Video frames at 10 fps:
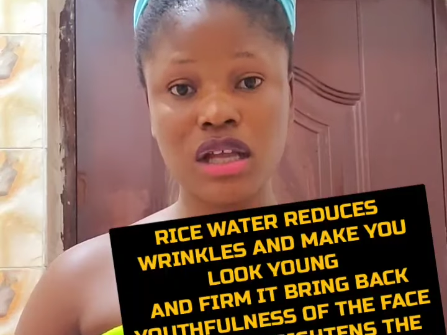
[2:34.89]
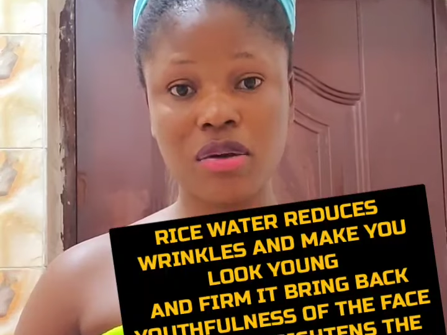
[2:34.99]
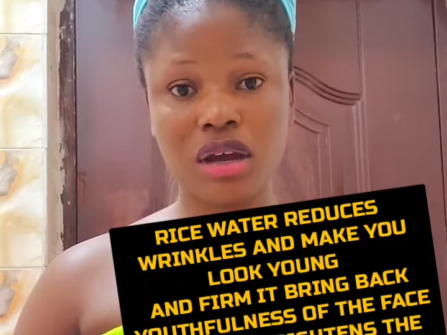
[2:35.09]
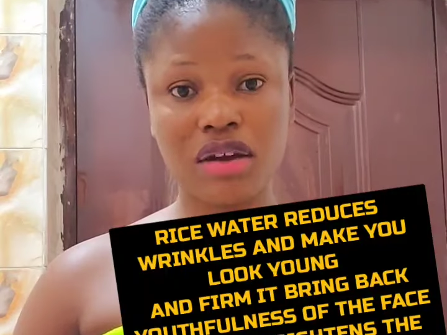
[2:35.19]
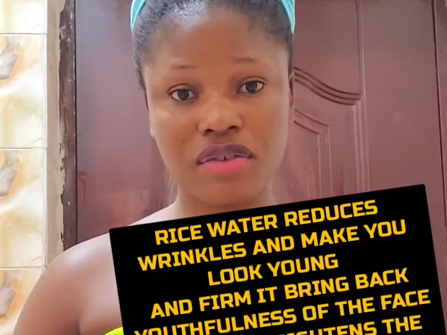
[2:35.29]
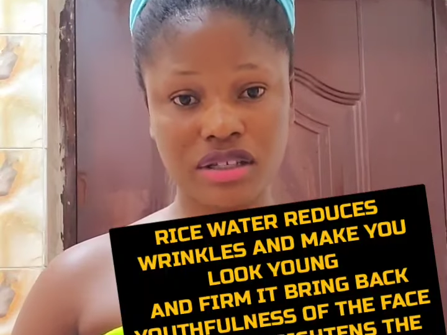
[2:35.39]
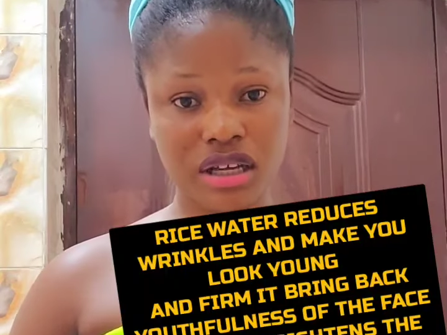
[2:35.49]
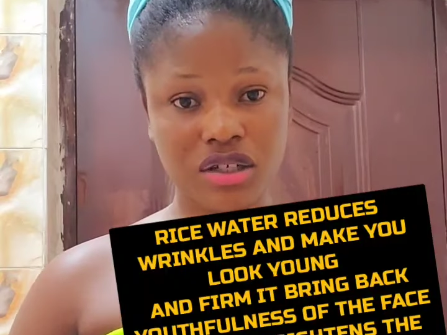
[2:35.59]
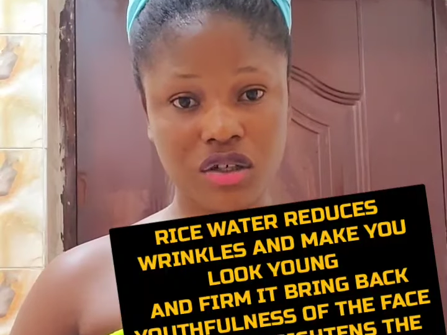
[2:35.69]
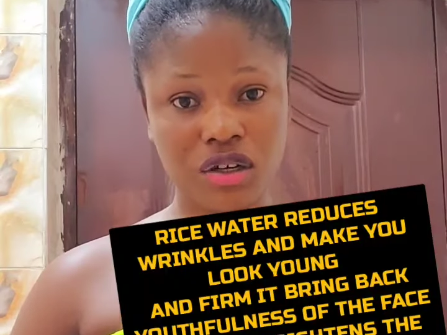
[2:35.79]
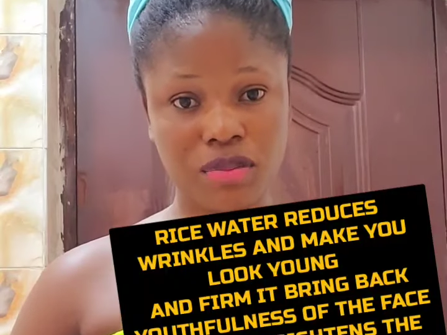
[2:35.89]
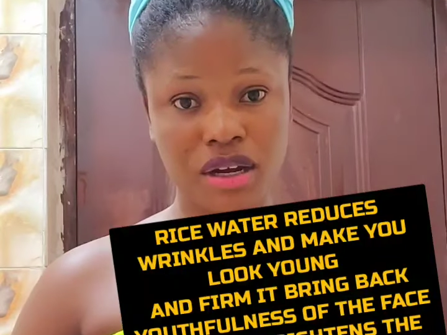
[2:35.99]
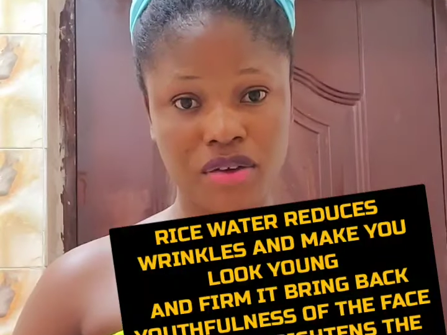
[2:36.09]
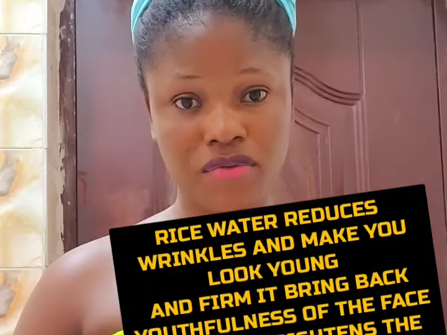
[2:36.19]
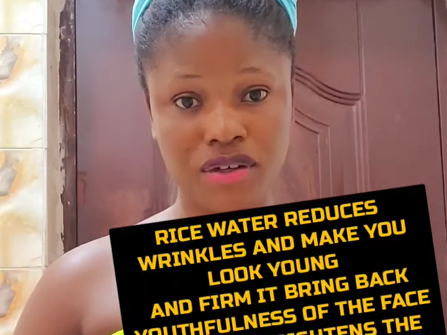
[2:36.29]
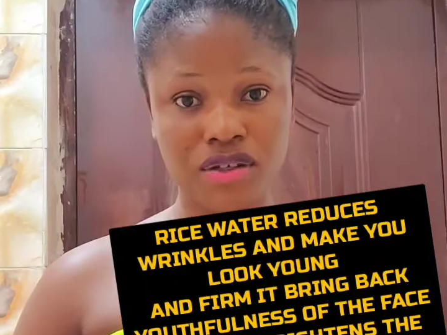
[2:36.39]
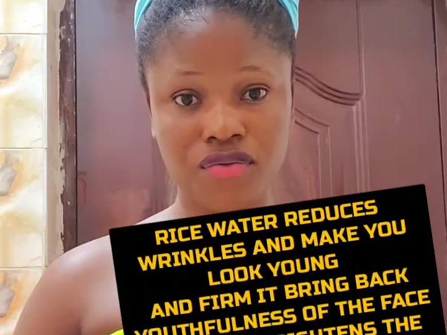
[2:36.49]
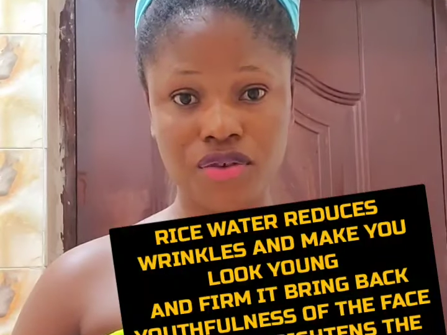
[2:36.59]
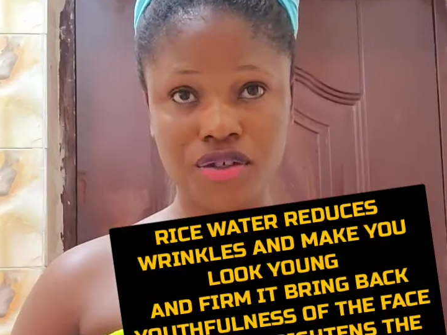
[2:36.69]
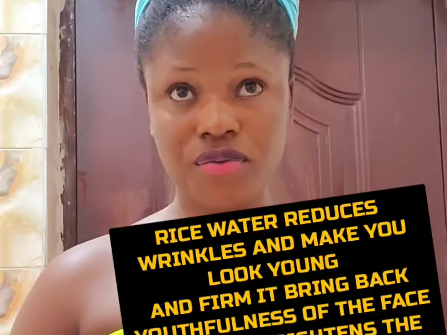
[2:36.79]
You can research on the benefits of
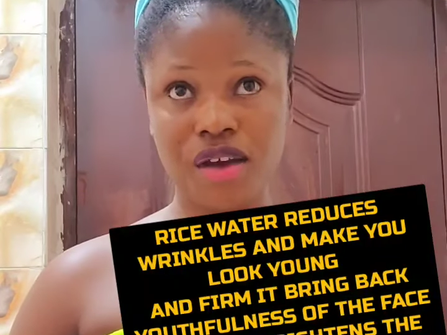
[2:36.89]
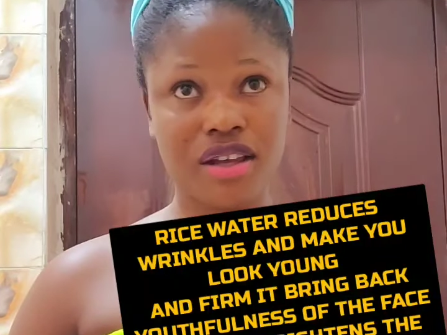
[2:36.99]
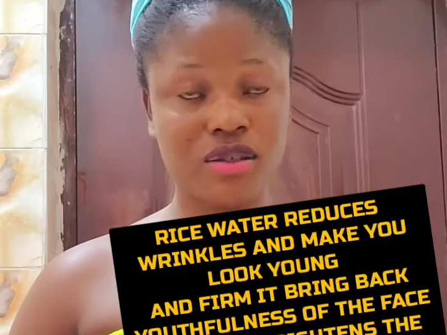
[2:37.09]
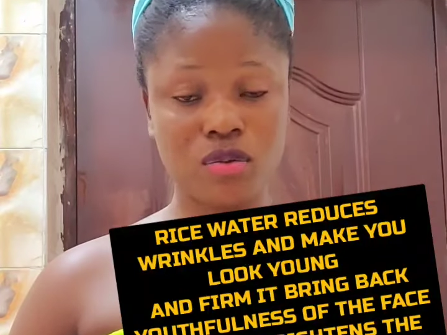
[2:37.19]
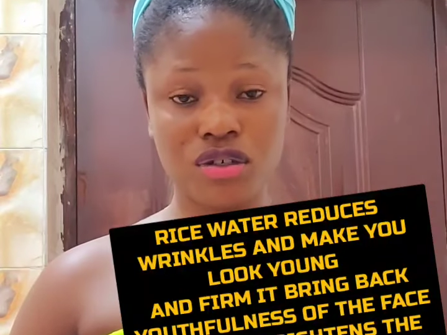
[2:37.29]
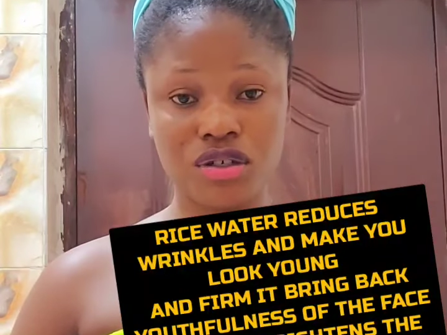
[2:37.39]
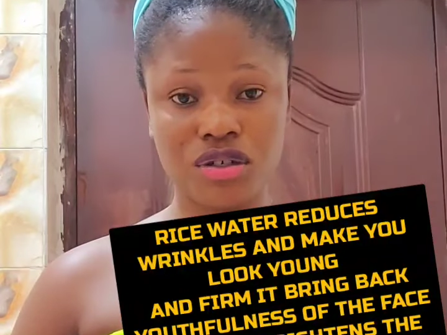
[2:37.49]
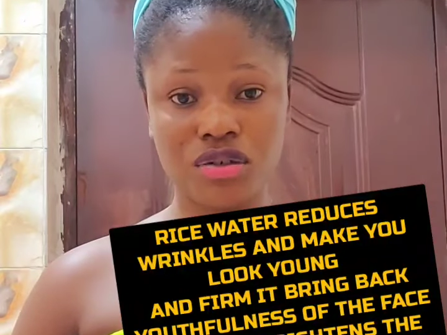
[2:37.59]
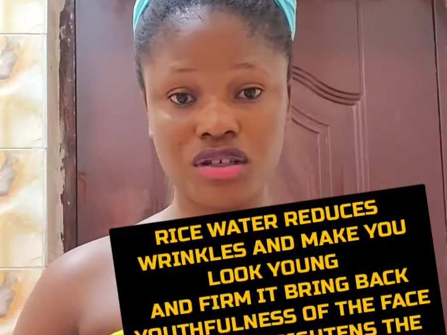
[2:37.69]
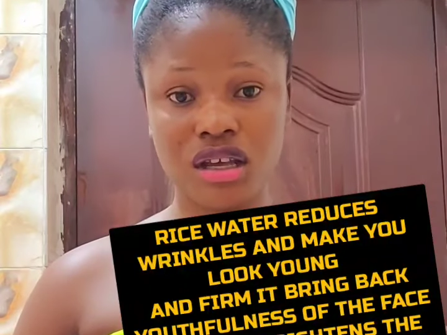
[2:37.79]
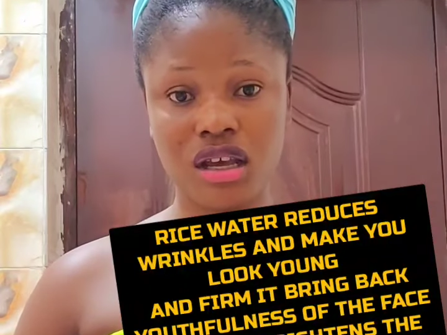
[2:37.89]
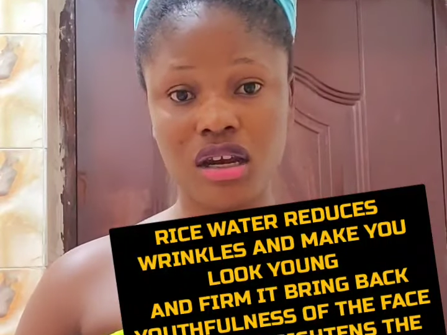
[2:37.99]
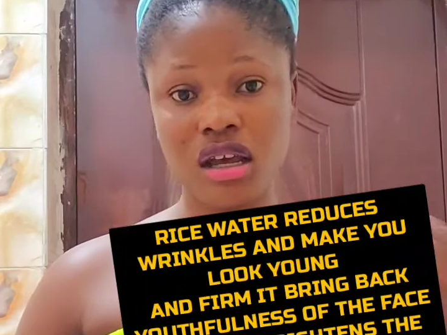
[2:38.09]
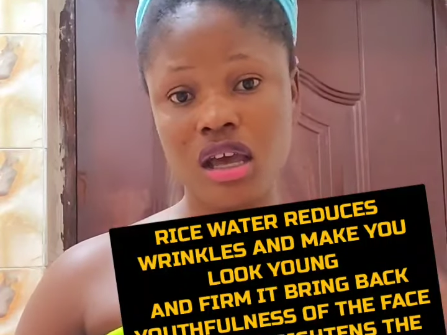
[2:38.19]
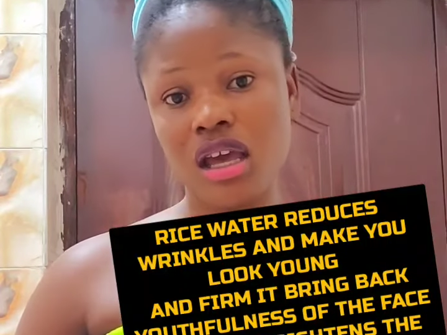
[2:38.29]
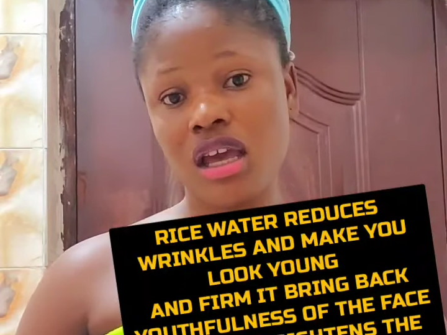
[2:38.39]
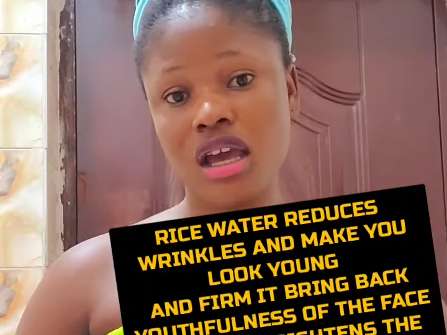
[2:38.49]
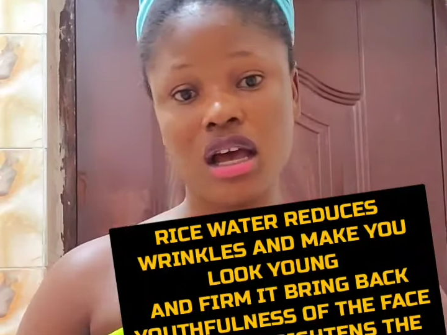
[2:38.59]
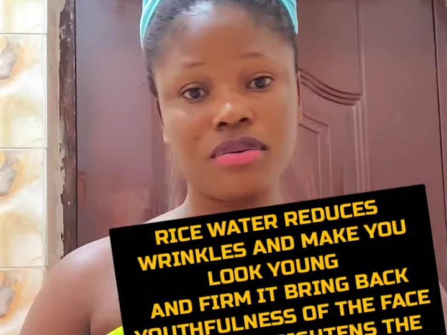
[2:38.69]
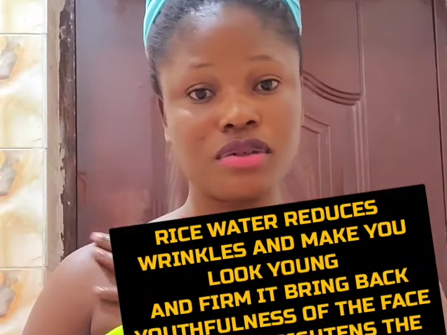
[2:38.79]
using rice water on your skin. It
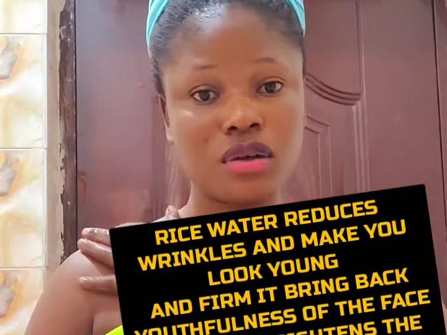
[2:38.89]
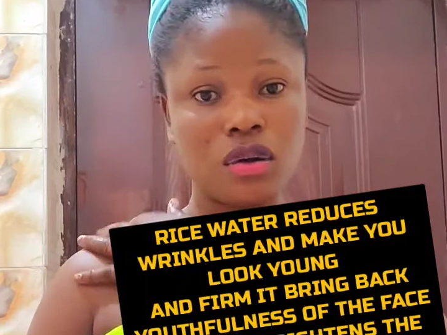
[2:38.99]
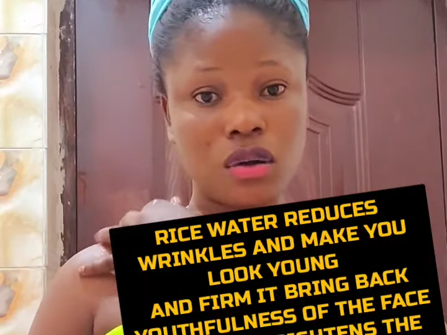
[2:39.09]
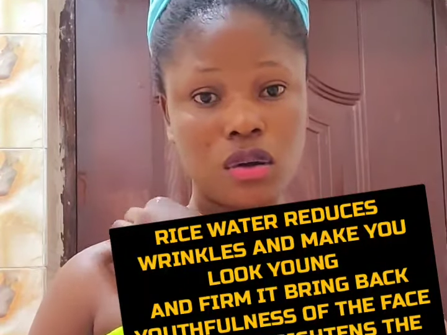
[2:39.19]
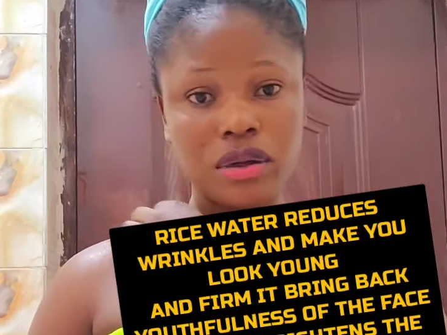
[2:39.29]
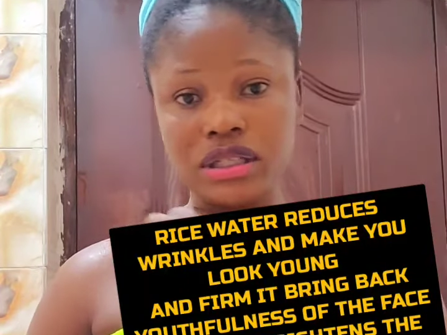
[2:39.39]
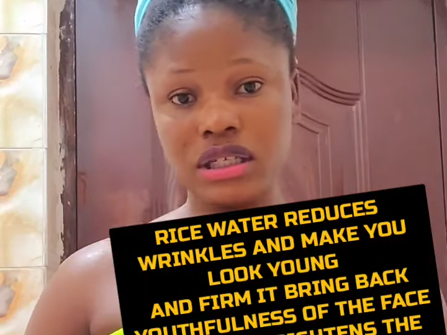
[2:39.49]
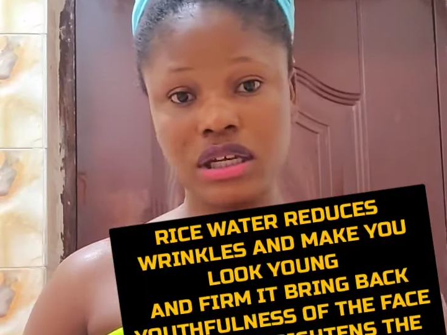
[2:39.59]
helps a lot.